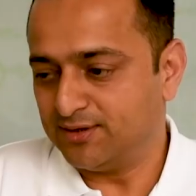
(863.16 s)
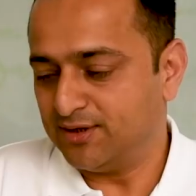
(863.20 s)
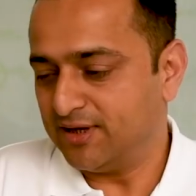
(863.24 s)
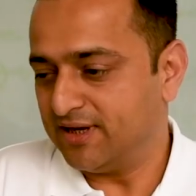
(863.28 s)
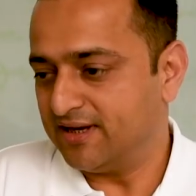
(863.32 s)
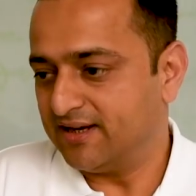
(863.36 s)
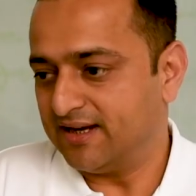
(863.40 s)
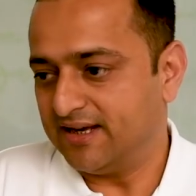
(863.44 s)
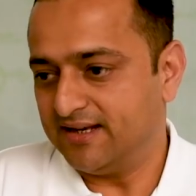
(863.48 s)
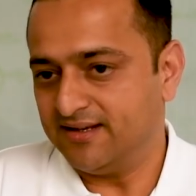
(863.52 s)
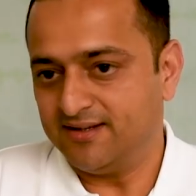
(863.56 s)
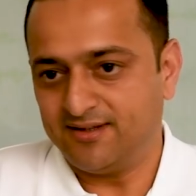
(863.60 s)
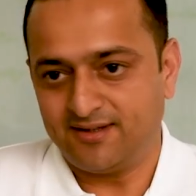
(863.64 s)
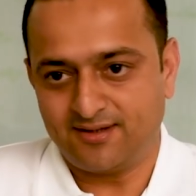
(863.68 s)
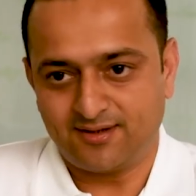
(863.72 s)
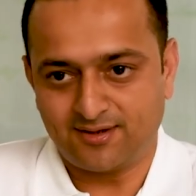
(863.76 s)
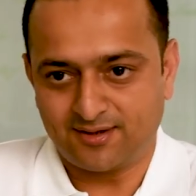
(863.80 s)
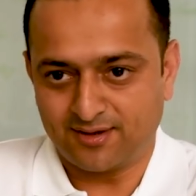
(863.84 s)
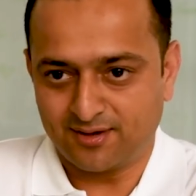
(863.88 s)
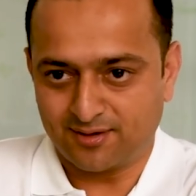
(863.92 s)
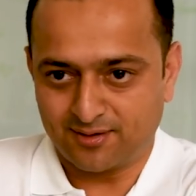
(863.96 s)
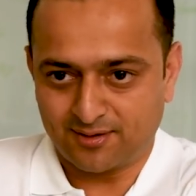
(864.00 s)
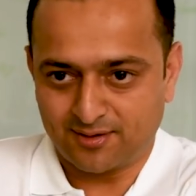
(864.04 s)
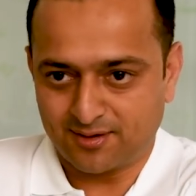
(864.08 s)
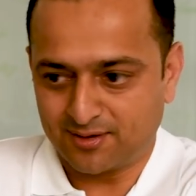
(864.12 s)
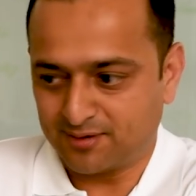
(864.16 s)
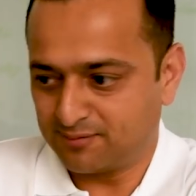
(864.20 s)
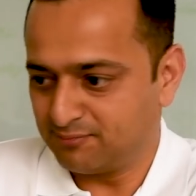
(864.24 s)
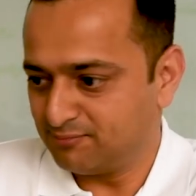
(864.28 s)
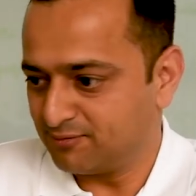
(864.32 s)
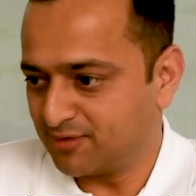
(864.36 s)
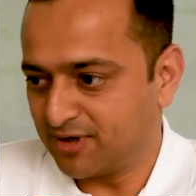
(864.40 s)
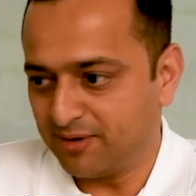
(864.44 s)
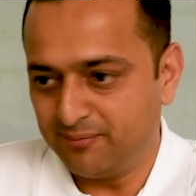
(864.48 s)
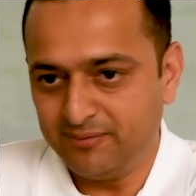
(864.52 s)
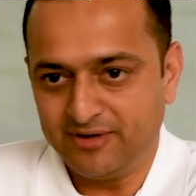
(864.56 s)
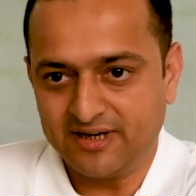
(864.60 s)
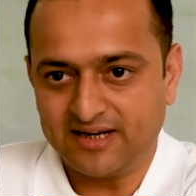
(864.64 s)
Then I
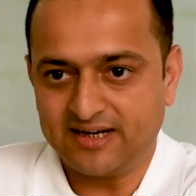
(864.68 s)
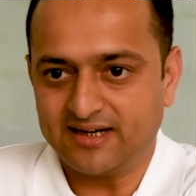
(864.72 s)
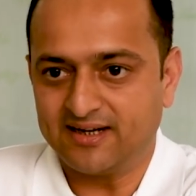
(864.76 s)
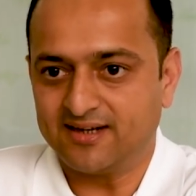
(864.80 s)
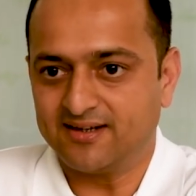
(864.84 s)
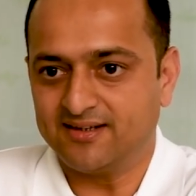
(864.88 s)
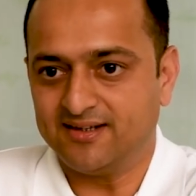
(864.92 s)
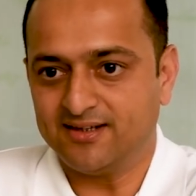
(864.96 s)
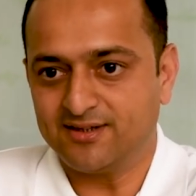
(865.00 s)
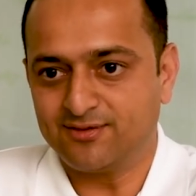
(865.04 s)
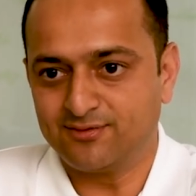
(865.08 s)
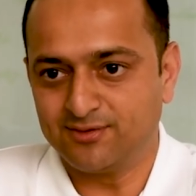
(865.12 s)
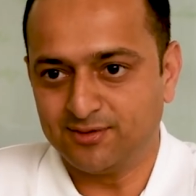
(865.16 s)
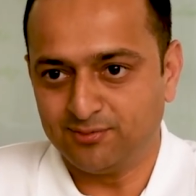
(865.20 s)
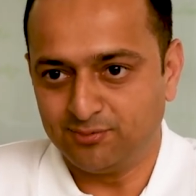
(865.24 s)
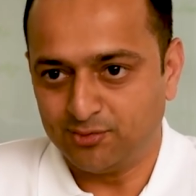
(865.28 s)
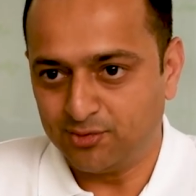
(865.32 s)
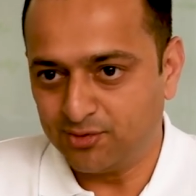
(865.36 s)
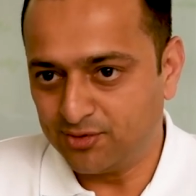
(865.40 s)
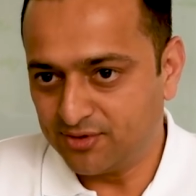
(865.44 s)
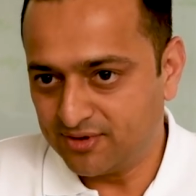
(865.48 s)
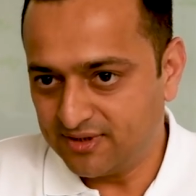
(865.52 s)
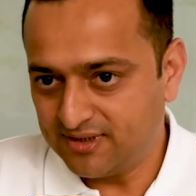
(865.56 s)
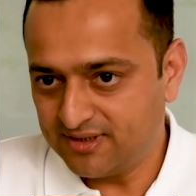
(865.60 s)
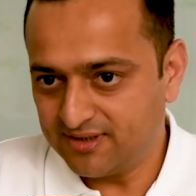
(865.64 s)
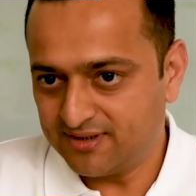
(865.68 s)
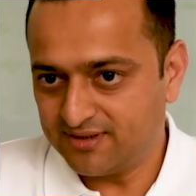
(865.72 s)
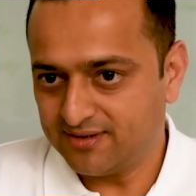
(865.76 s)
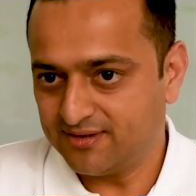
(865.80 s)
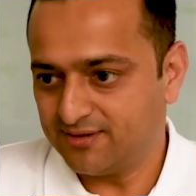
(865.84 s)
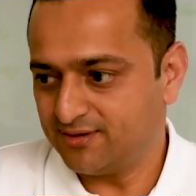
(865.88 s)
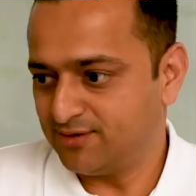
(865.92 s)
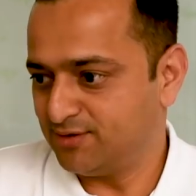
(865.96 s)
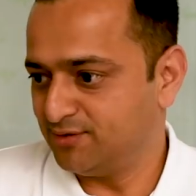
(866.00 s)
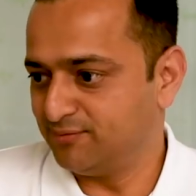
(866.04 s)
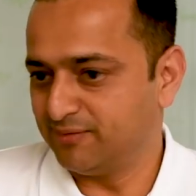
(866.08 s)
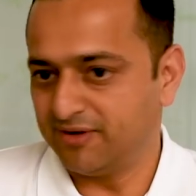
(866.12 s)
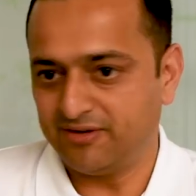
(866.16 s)
communicated this to the board,
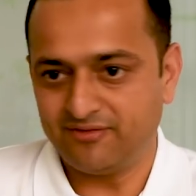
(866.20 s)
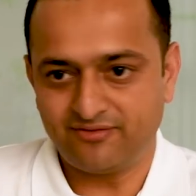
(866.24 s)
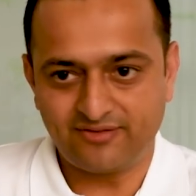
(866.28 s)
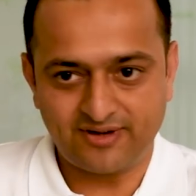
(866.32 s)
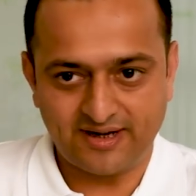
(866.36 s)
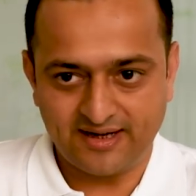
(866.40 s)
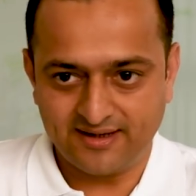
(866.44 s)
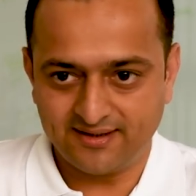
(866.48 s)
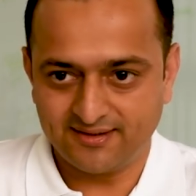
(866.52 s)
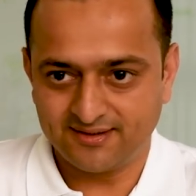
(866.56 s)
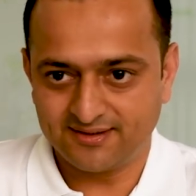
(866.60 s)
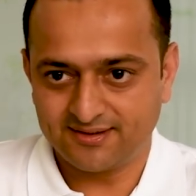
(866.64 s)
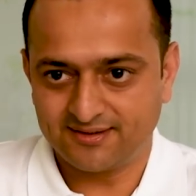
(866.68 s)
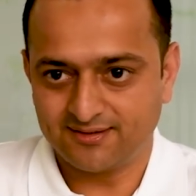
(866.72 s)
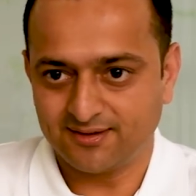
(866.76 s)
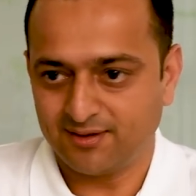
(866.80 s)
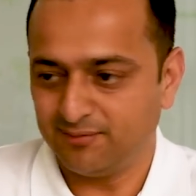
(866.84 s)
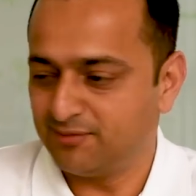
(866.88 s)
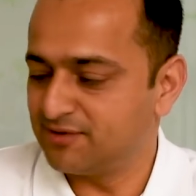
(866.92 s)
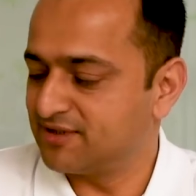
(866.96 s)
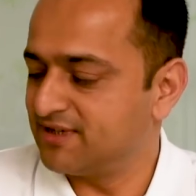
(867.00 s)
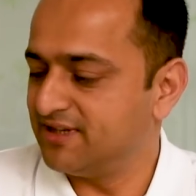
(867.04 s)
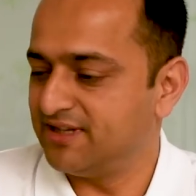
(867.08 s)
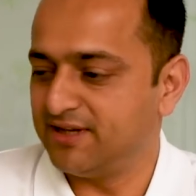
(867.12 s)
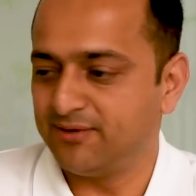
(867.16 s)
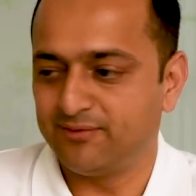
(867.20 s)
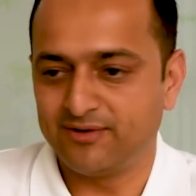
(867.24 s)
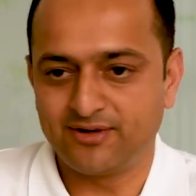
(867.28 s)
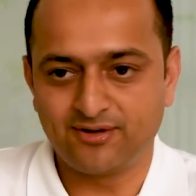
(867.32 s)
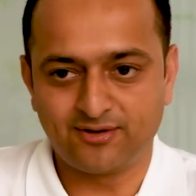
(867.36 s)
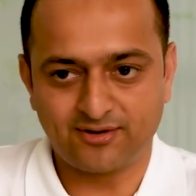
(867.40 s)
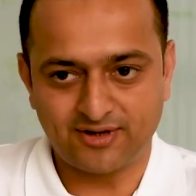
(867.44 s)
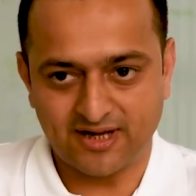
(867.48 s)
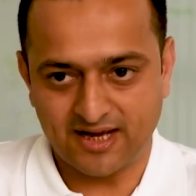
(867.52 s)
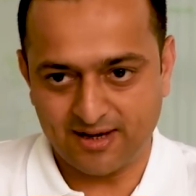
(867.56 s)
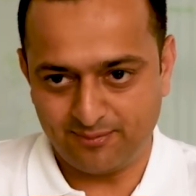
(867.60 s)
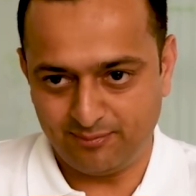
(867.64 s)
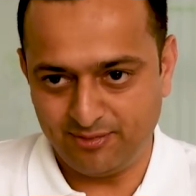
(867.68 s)
to my friends. Obviously, they were
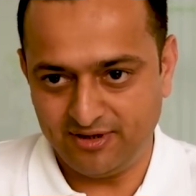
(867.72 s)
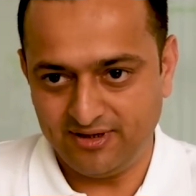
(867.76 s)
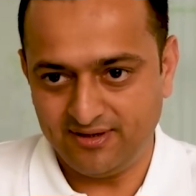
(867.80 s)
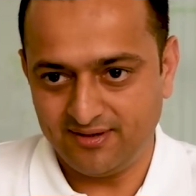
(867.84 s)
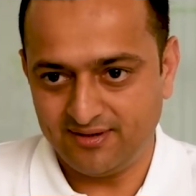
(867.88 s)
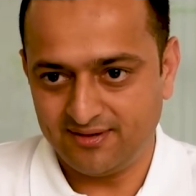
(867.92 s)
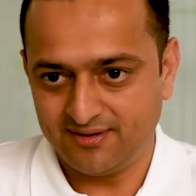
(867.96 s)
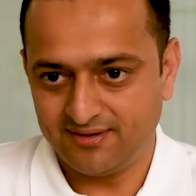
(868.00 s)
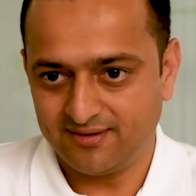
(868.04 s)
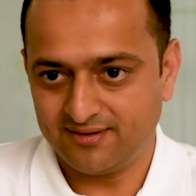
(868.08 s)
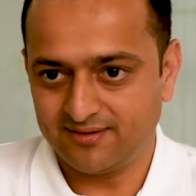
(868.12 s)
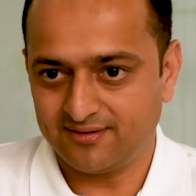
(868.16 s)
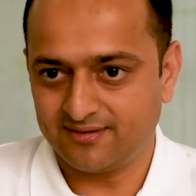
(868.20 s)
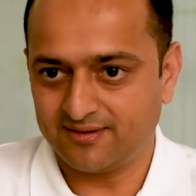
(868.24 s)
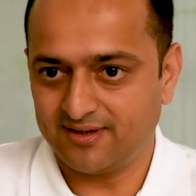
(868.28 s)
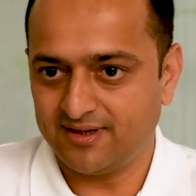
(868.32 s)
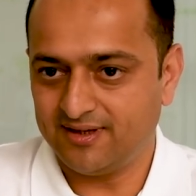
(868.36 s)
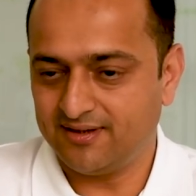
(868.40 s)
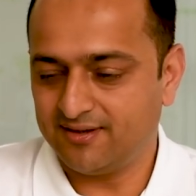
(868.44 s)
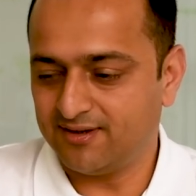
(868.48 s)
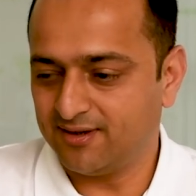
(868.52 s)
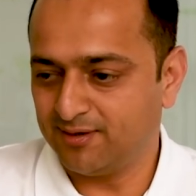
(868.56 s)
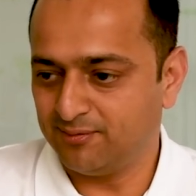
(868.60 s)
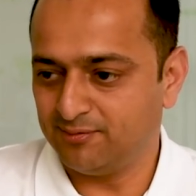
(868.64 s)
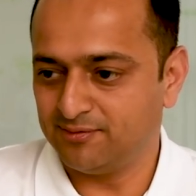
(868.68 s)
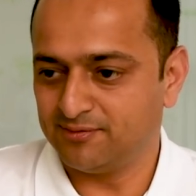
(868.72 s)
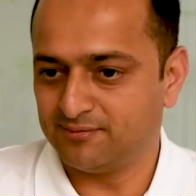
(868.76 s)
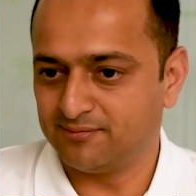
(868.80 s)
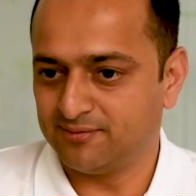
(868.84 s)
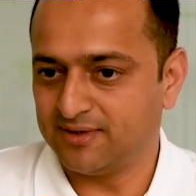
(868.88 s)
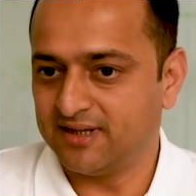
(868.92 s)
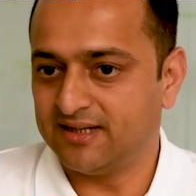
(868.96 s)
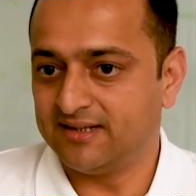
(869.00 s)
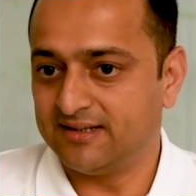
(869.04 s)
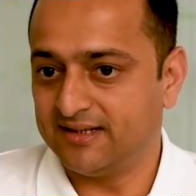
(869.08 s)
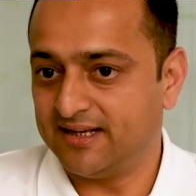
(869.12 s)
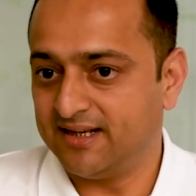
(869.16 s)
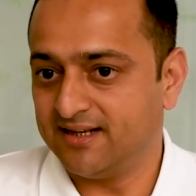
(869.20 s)
not happy, right?
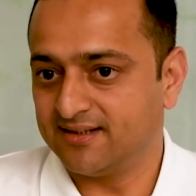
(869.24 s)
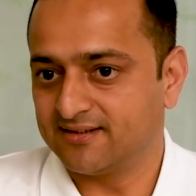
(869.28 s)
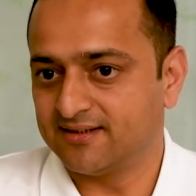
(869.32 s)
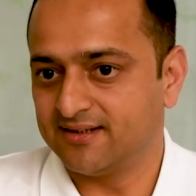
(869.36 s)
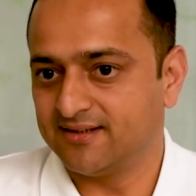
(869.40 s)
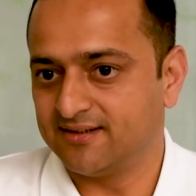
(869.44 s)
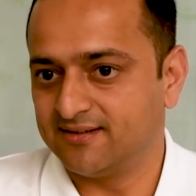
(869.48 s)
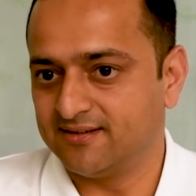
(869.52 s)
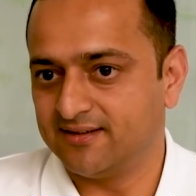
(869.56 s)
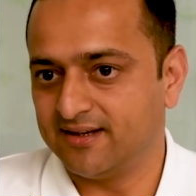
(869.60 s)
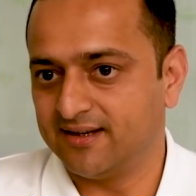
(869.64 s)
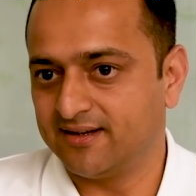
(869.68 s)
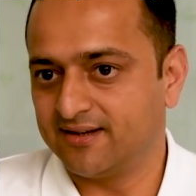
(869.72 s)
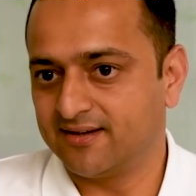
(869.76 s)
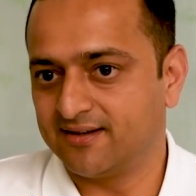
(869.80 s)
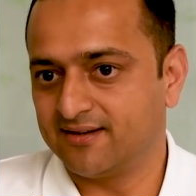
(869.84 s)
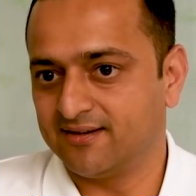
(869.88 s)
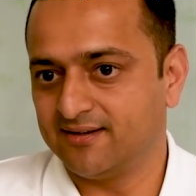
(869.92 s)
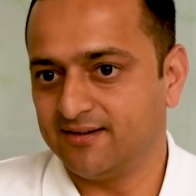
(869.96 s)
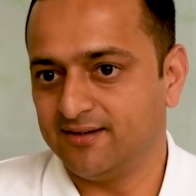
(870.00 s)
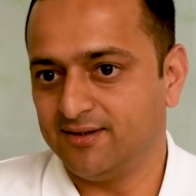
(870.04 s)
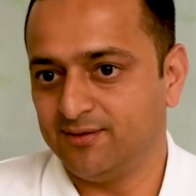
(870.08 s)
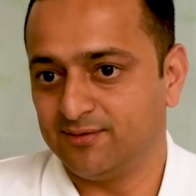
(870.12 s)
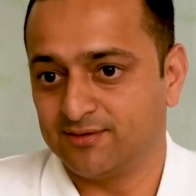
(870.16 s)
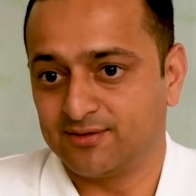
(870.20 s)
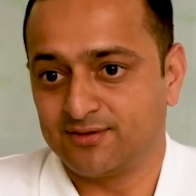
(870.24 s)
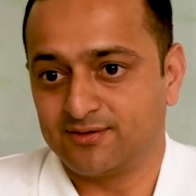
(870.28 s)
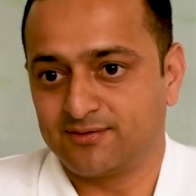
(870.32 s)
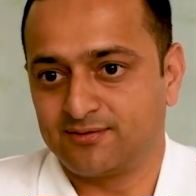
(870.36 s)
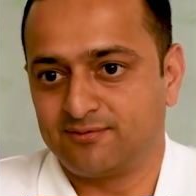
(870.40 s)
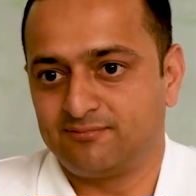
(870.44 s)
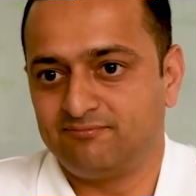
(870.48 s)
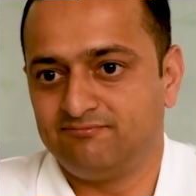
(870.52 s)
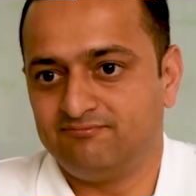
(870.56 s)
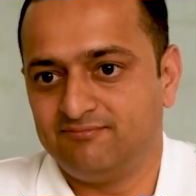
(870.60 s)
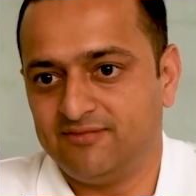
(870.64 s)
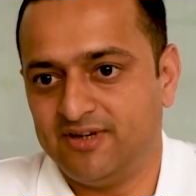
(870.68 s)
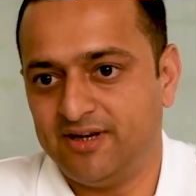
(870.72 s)
And they said like you're just
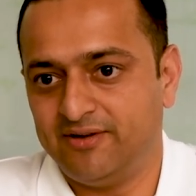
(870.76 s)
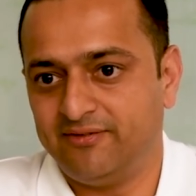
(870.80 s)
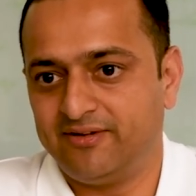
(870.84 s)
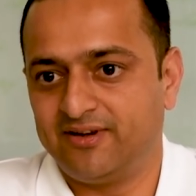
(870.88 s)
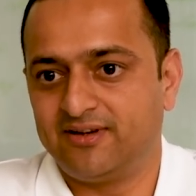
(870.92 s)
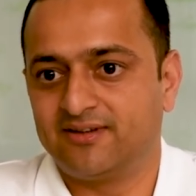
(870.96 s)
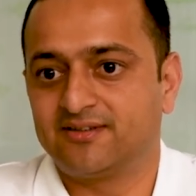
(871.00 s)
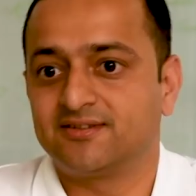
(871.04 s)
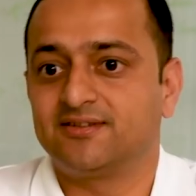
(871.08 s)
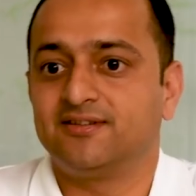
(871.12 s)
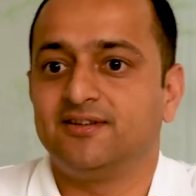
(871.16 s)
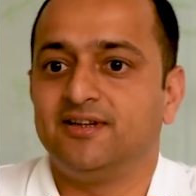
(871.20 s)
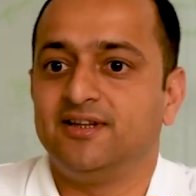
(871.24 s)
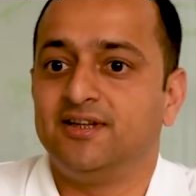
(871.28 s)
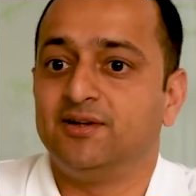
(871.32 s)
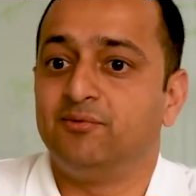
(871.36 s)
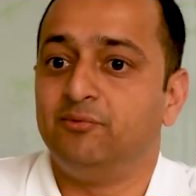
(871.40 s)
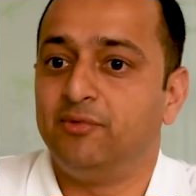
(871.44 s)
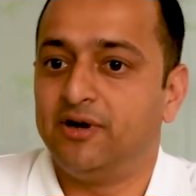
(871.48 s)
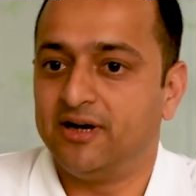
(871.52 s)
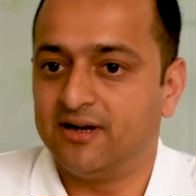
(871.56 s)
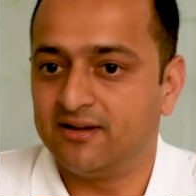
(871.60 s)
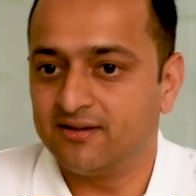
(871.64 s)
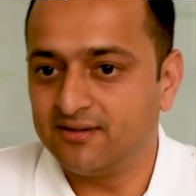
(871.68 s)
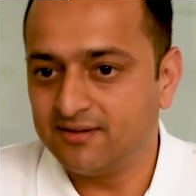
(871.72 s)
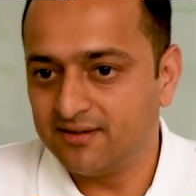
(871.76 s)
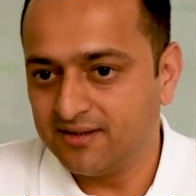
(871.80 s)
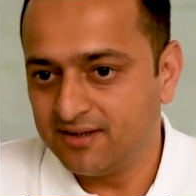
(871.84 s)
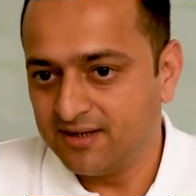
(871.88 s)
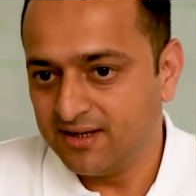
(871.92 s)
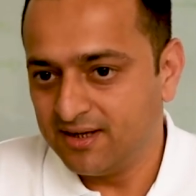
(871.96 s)
leaving us in the middle.